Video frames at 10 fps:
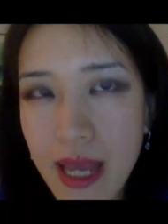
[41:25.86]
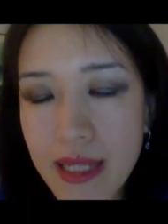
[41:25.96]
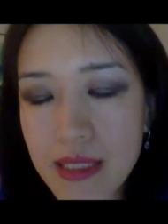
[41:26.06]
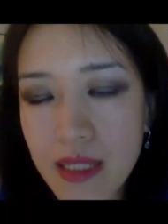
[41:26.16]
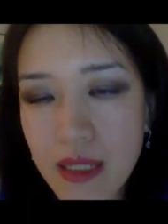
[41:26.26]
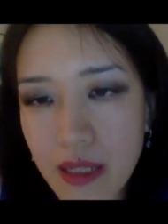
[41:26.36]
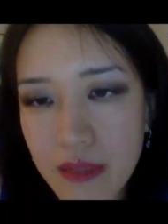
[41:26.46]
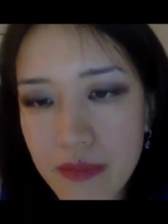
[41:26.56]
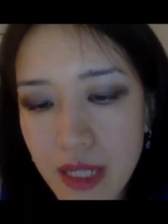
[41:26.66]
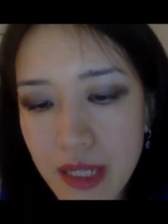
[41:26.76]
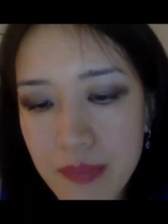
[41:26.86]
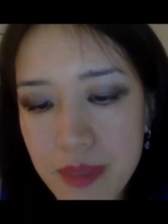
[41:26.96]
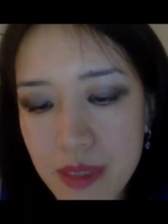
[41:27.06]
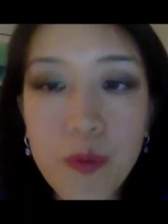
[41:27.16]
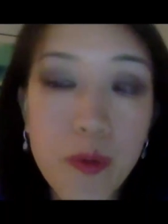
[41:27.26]
And a lot of
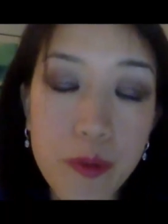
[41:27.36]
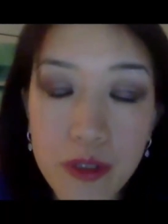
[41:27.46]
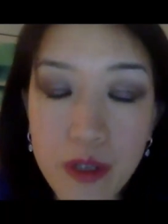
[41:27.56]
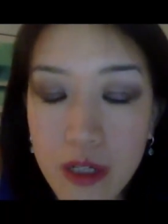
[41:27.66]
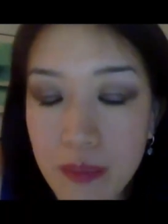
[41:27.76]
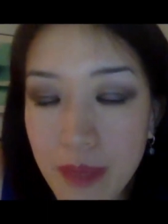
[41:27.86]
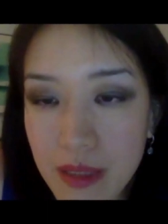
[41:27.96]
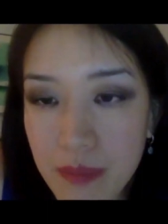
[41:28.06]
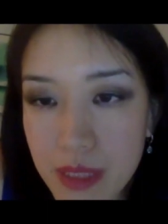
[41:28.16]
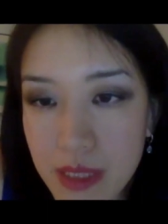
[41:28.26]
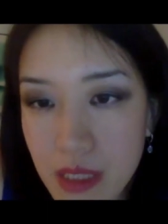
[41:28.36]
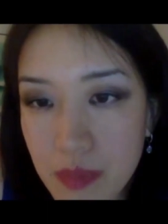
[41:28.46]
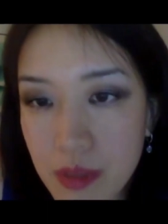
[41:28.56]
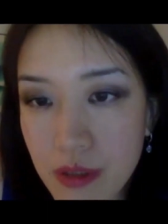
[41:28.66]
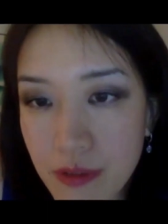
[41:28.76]
times when we're talking about the
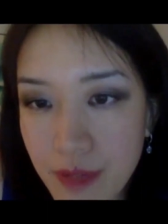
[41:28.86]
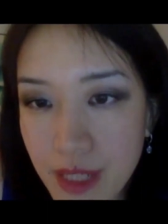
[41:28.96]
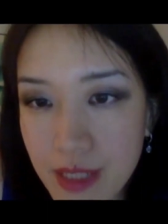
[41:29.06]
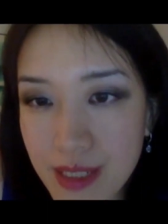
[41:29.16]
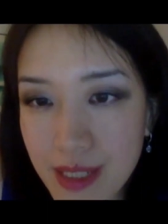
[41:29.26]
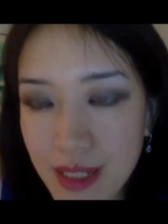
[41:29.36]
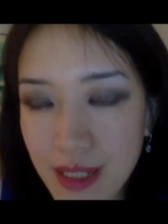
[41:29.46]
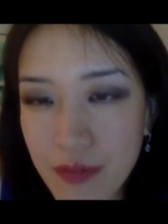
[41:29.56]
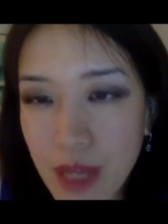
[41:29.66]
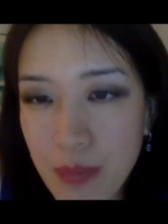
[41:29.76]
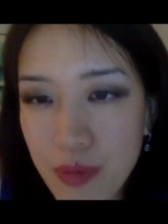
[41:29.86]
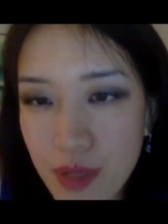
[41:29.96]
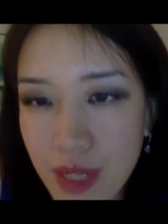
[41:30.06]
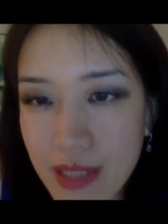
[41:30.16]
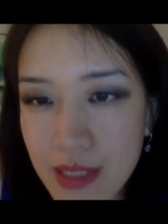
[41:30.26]
placebo effect of that
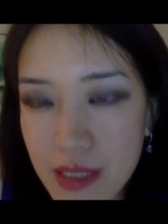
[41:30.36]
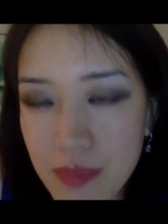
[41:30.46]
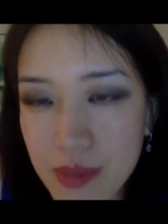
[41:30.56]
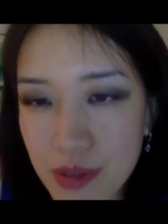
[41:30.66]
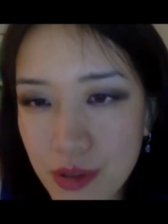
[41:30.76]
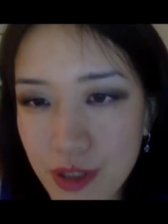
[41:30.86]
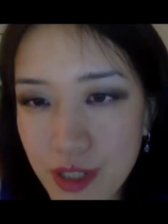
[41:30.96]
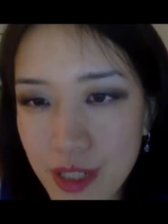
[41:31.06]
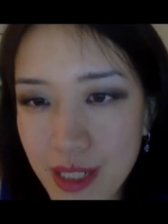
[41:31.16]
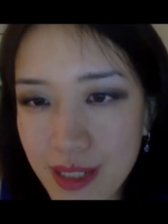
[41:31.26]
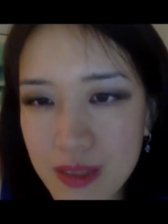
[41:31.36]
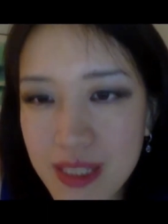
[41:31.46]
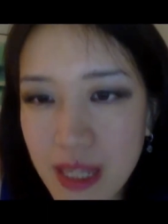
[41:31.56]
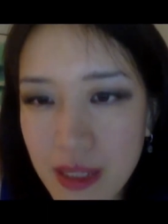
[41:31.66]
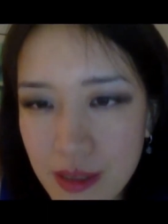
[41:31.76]
pre anticipatory
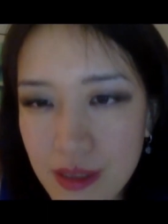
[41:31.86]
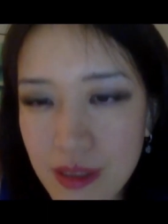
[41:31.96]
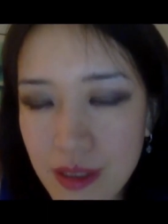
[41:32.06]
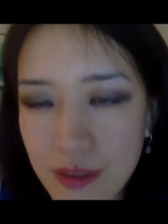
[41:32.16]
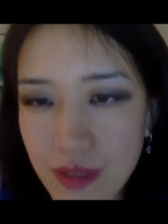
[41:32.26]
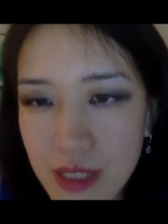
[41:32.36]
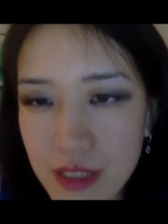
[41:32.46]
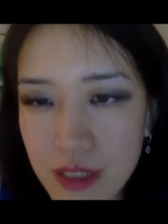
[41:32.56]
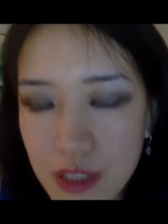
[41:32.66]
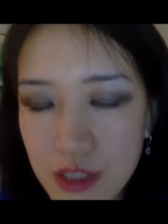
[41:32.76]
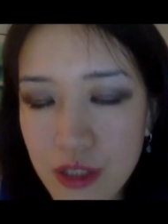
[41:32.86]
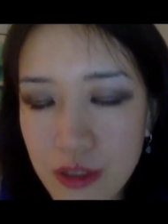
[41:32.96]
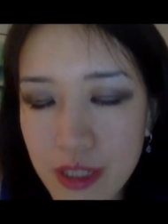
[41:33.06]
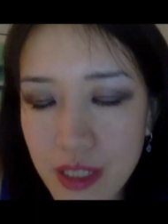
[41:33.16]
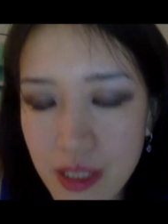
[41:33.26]
cycle of uh,
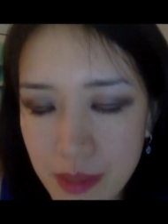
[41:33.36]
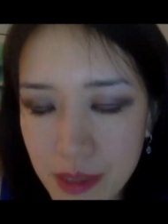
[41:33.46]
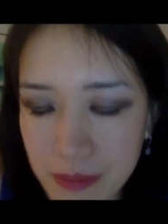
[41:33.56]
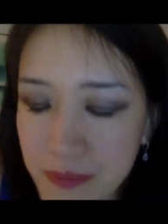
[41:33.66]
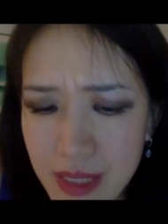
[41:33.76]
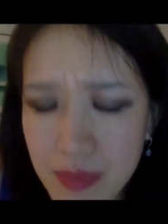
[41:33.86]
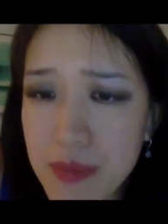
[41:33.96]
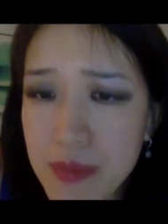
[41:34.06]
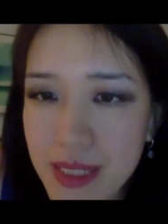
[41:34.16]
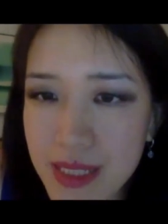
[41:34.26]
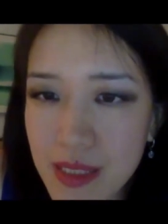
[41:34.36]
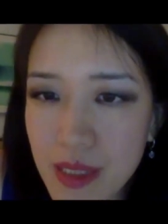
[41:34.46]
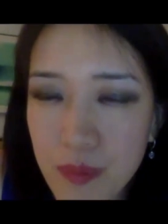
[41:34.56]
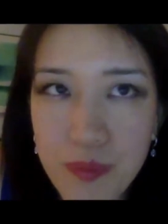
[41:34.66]
undergoing chemo, sometimes it's